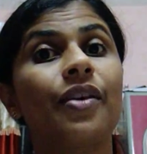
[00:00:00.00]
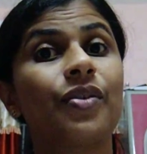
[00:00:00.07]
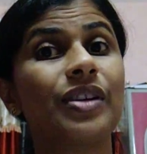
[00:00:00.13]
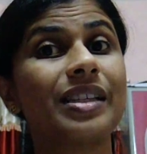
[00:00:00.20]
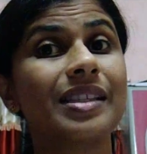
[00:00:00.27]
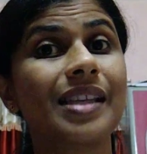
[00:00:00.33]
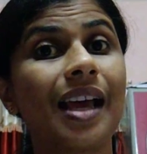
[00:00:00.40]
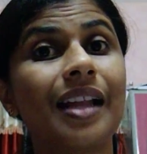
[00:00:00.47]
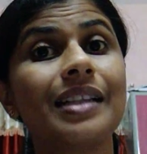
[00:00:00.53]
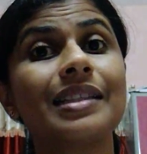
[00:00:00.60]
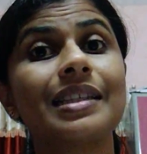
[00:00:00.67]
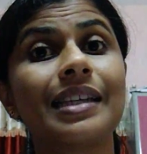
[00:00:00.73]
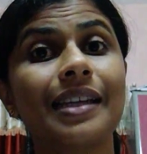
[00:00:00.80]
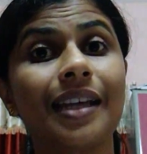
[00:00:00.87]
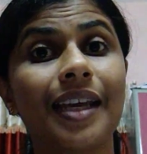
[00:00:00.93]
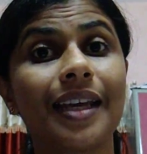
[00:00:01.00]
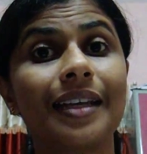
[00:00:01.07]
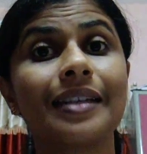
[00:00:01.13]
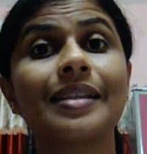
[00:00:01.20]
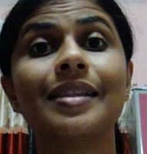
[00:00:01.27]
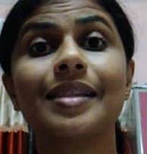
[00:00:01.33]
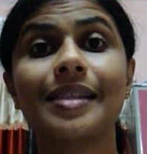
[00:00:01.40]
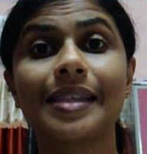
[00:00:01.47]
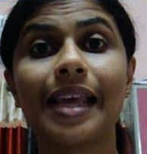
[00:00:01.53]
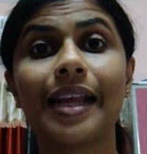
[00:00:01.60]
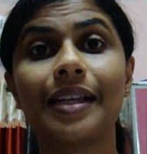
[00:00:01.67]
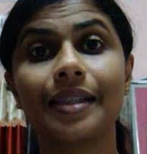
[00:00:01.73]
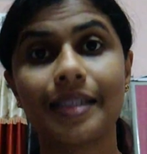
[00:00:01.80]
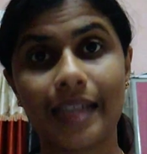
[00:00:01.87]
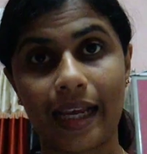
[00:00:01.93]
resulting in
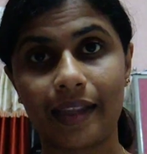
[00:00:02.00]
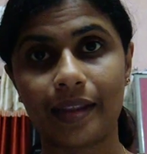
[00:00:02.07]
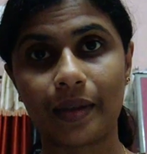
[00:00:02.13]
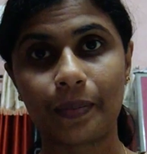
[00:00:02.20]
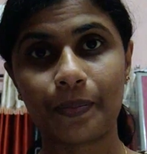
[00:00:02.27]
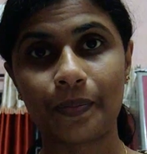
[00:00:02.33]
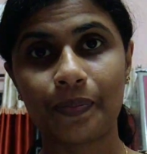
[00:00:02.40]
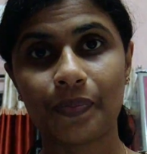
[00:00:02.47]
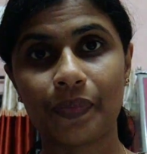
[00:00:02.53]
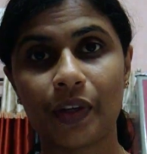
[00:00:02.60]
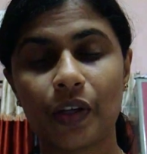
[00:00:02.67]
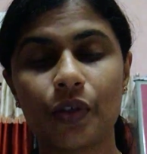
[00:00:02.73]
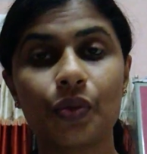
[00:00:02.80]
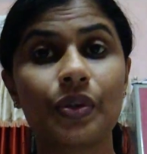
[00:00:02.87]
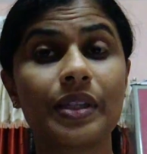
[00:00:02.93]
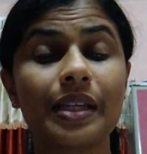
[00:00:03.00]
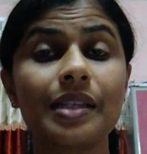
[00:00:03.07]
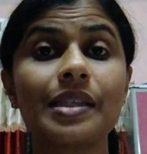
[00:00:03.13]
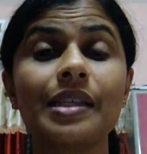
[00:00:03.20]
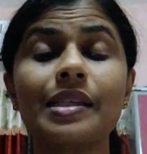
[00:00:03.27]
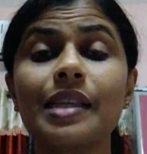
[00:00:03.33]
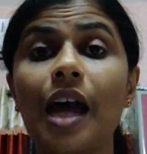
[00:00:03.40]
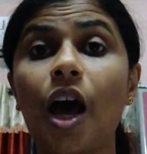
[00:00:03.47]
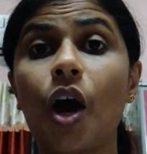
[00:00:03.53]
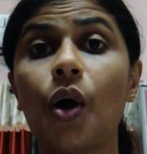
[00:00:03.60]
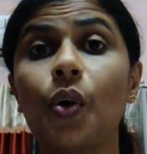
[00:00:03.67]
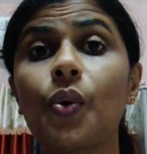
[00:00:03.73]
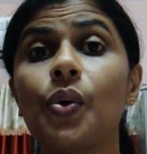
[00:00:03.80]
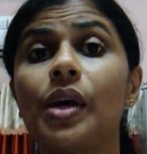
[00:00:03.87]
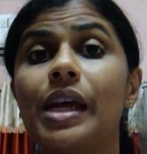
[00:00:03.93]
cell death. So this is
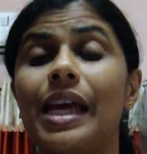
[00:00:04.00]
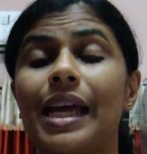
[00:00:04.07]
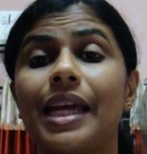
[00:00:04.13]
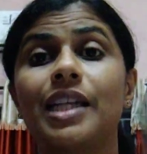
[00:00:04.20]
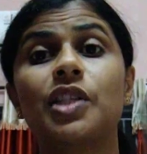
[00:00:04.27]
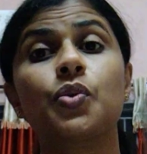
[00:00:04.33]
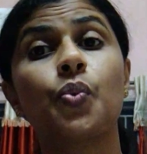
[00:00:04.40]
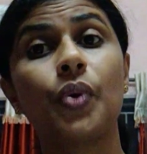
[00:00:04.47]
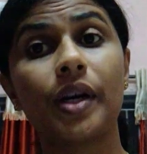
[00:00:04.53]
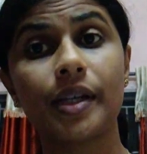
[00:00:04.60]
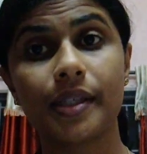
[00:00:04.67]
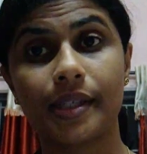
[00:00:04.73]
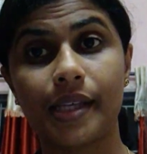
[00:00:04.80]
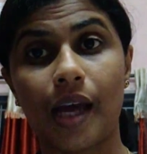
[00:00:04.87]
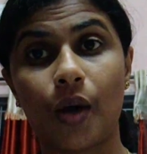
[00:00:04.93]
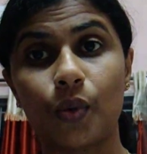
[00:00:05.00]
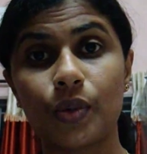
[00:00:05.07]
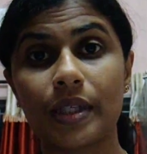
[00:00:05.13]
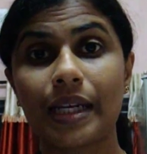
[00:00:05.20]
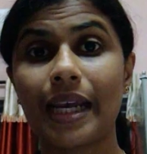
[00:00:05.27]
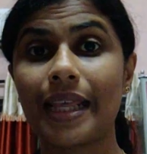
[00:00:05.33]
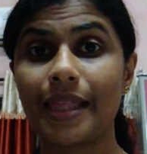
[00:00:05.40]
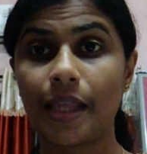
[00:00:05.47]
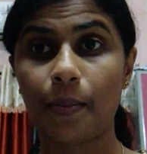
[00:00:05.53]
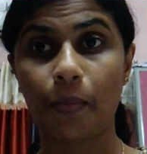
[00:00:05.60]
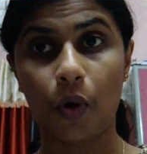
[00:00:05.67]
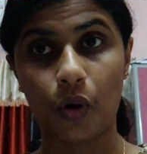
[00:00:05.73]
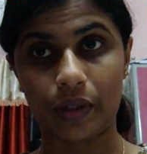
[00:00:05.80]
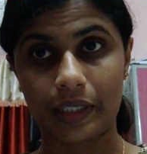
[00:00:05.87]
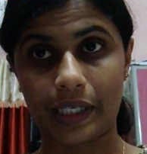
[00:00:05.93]
how it works out in the
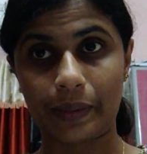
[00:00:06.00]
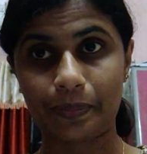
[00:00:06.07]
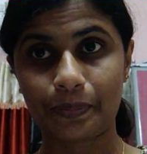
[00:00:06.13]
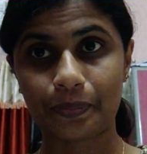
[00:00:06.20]
body.